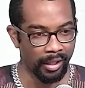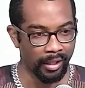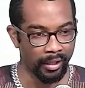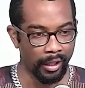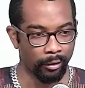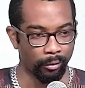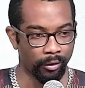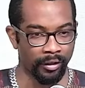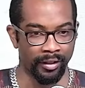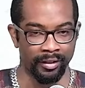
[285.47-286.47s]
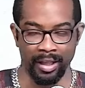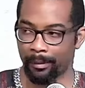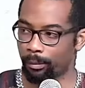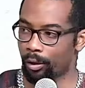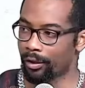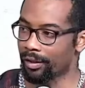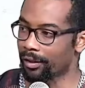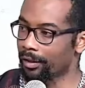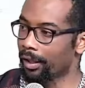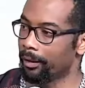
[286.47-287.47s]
It was his appointed time.